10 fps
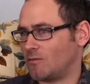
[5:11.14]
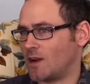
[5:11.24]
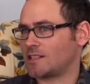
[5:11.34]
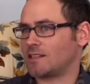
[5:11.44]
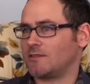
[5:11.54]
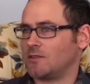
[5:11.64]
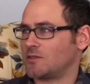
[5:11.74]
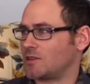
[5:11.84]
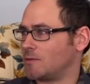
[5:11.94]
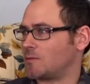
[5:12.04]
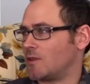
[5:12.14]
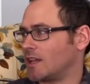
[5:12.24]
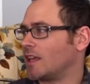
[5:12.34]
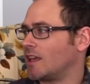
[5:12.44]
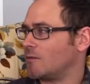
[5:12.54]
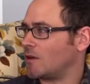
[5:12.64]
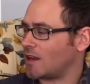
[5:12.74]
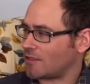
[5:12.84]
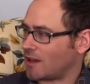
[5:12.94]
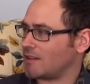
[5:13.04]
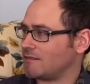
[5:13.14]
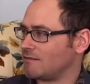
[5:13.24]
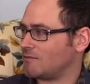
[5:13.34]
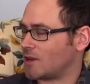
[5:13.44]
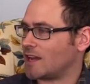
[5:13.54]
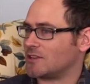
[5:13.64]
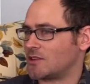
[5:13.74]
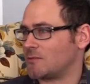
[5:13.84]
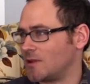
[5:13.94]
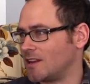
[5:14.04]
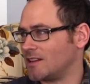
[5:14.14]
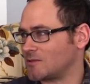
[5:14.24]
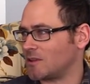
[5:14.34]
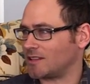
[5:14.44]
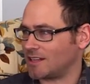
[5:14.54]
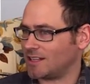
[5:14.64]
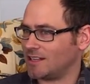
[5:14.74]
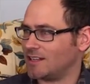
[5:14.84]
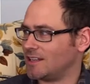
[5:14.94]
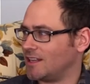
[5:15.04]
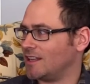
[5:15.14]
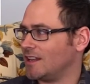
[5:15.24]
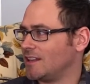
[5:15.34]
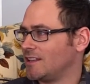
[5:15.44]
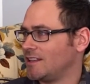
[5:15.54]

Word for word: rest of those trips bringing in what I interpreted as what they needed in,